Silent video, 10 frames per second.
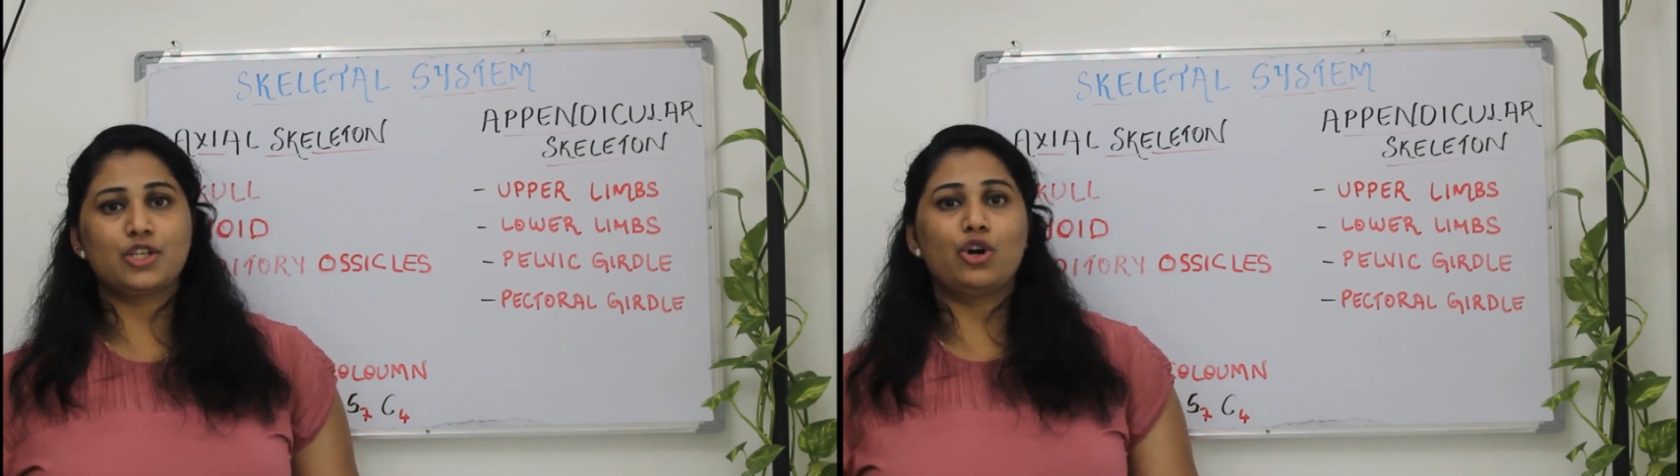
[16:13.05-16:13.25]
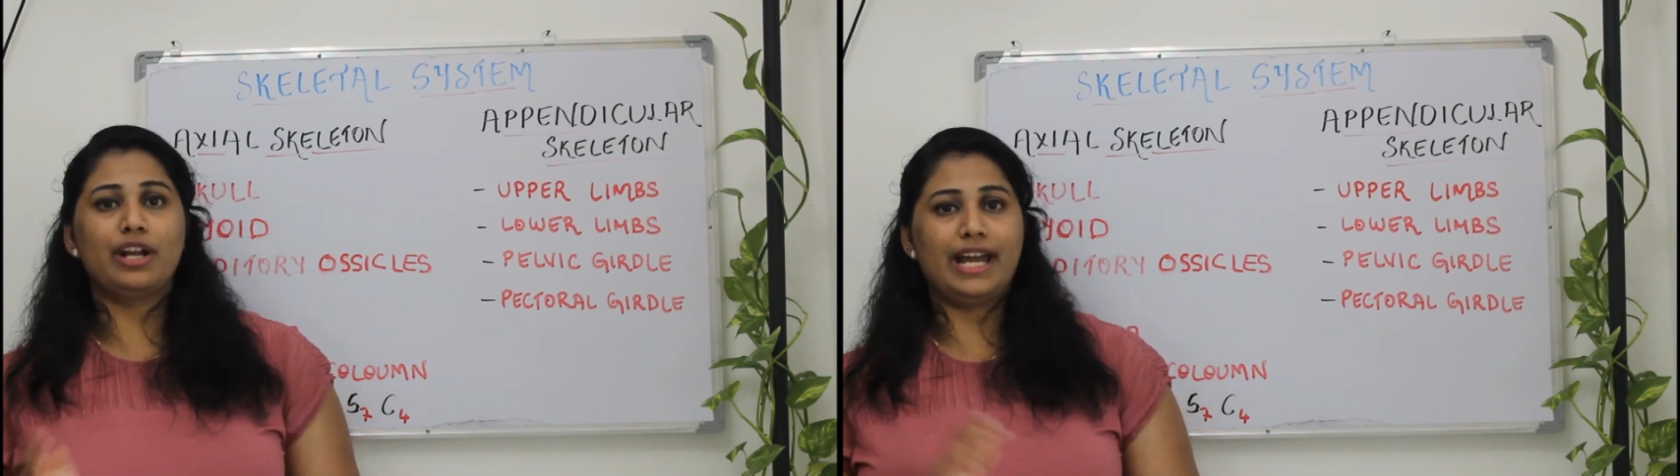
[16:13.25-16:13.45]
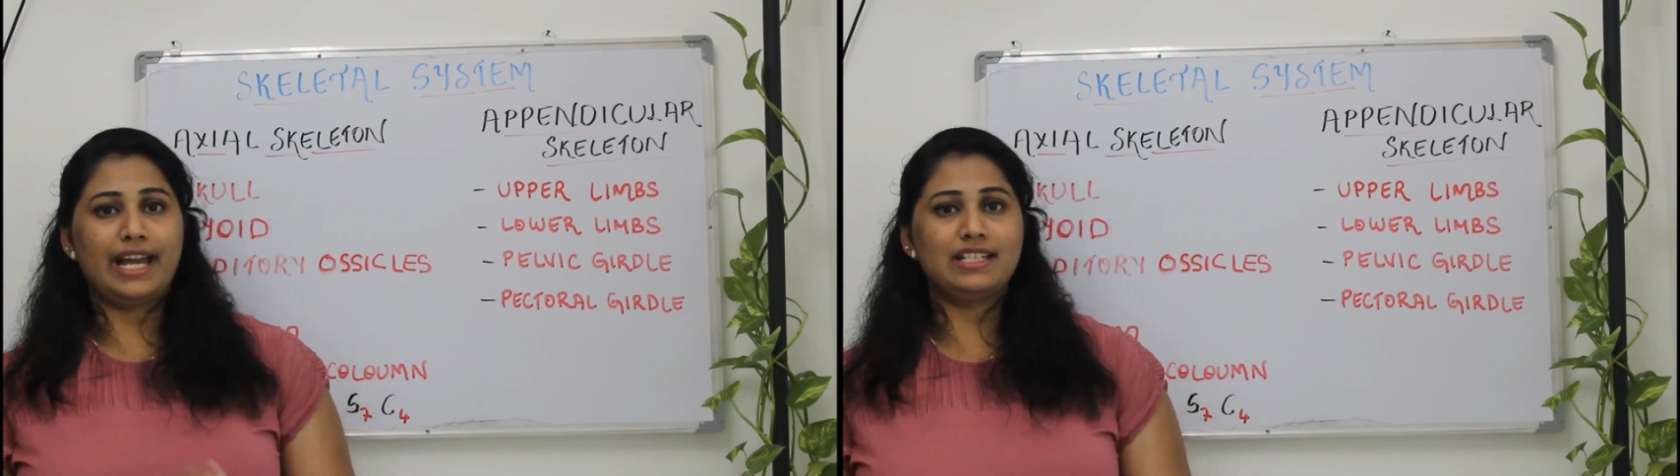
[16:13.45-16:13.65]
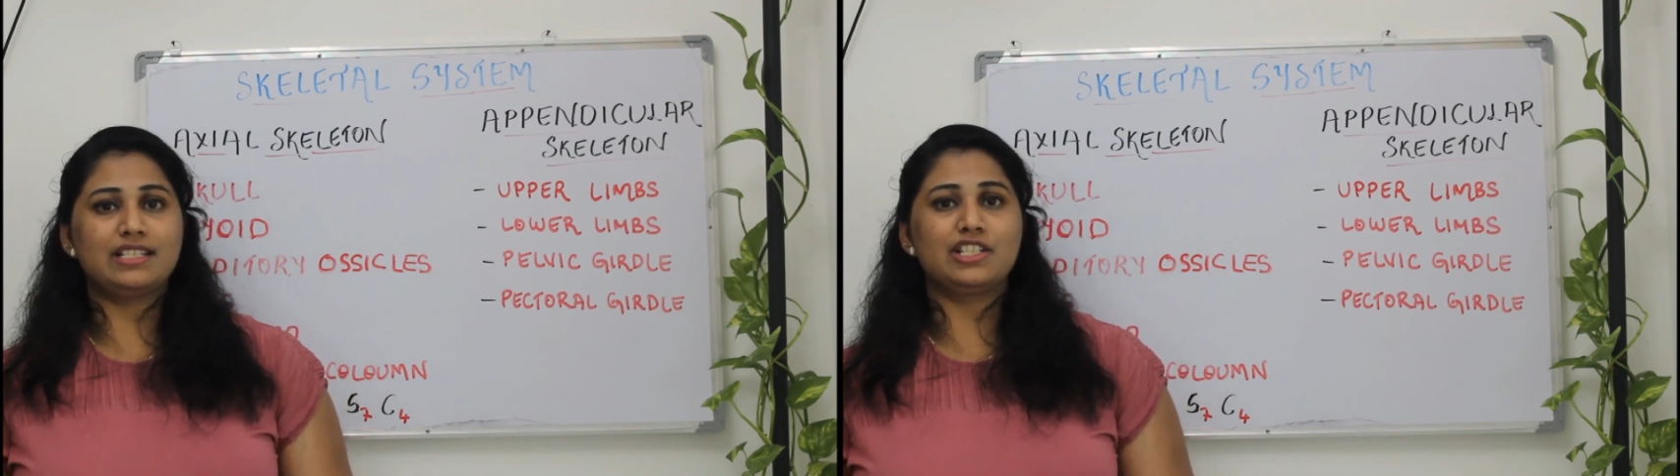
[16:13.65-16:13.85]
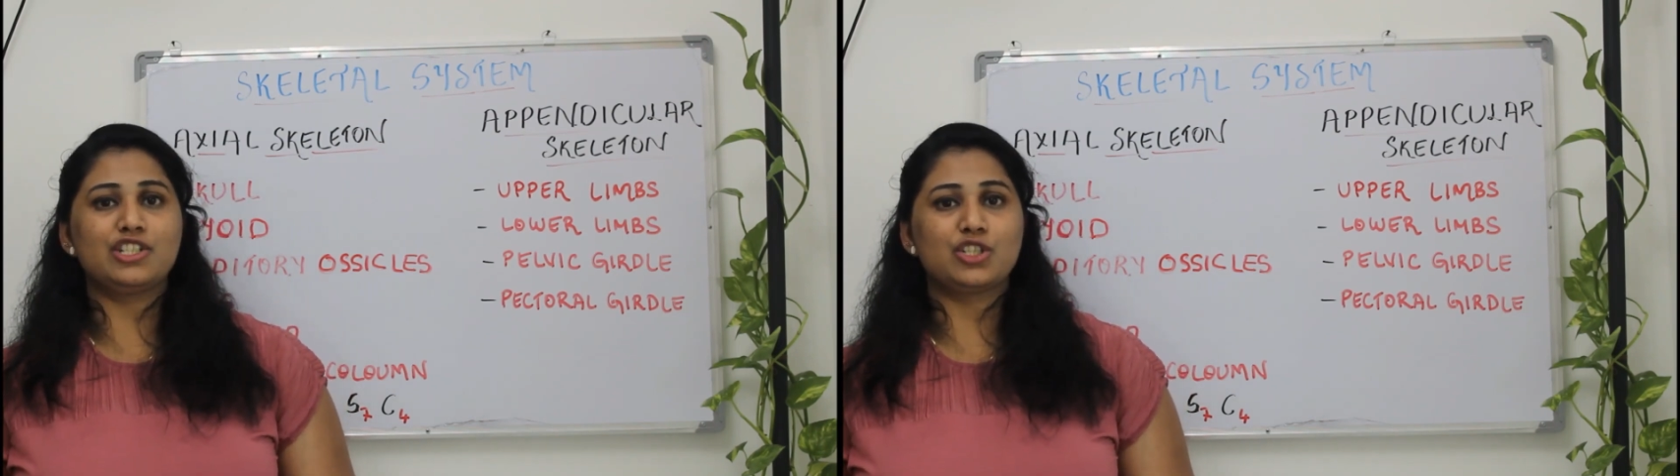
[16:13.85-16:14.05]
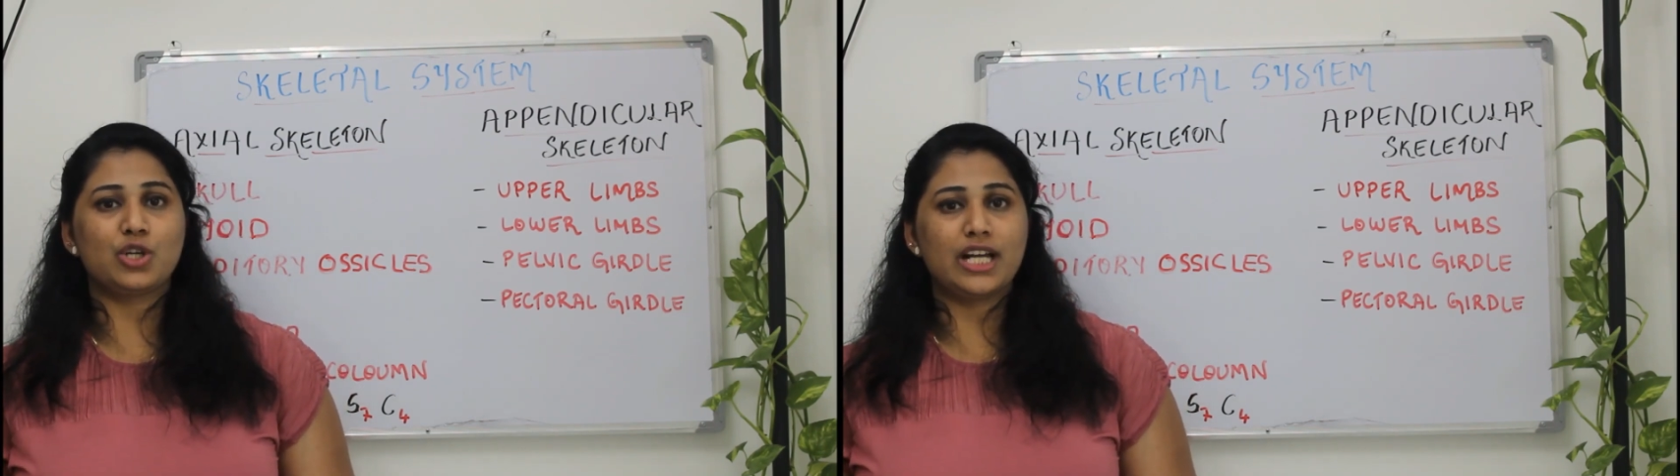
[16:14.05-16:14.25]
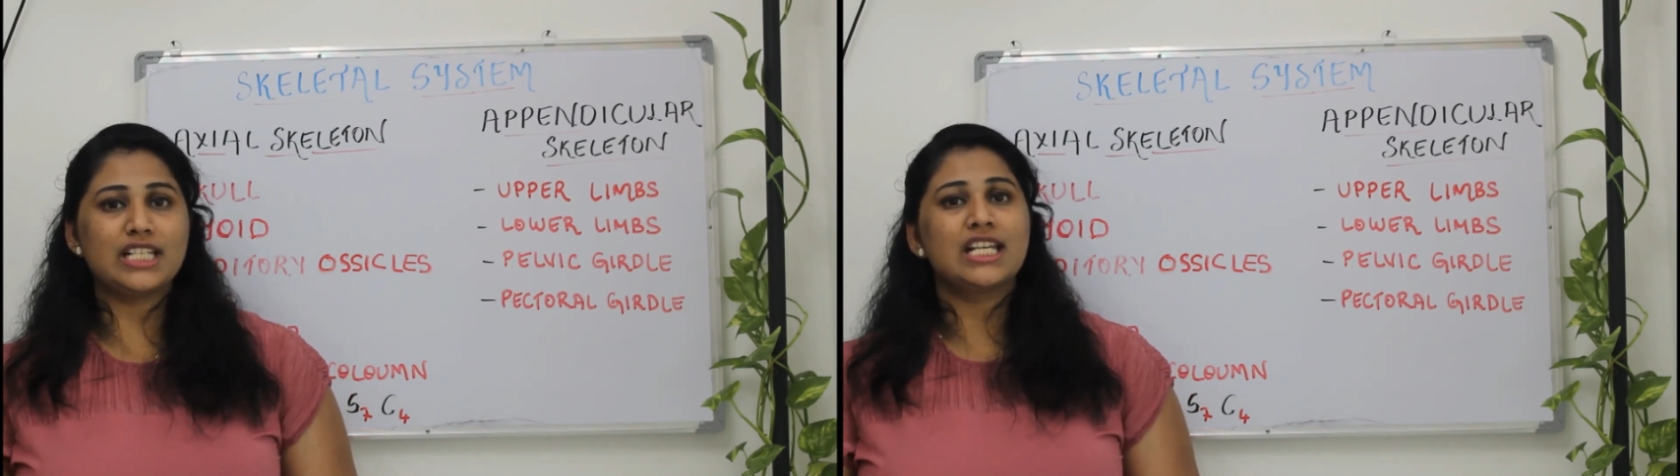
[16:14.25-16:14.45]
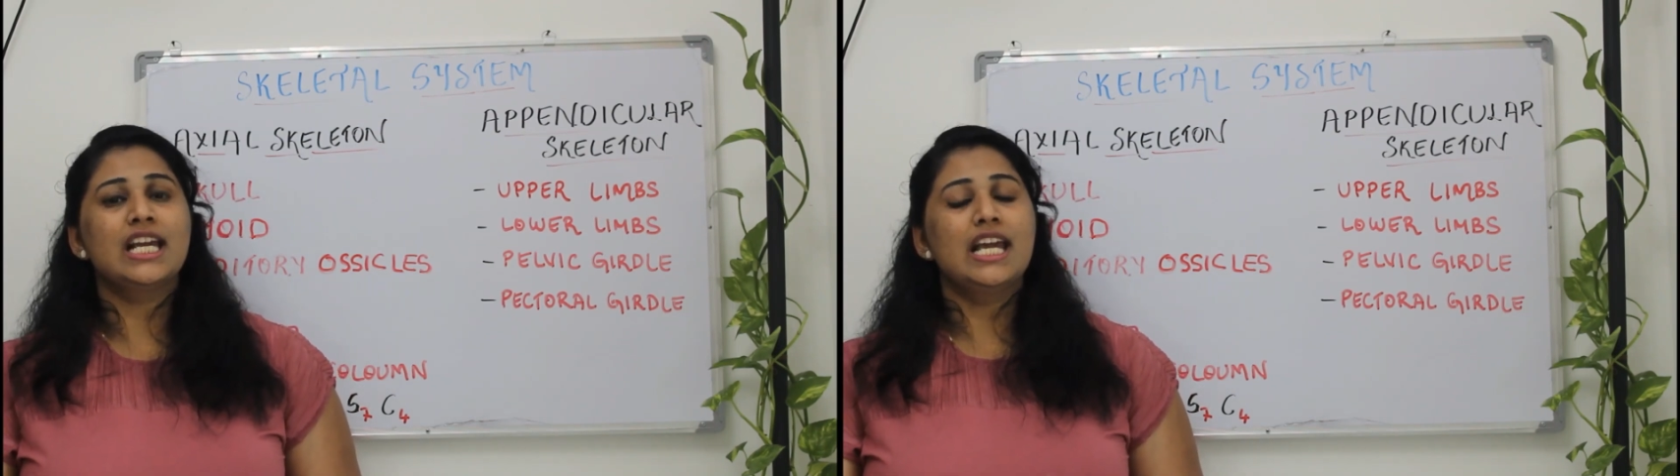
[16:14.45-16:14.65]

On hands it is known as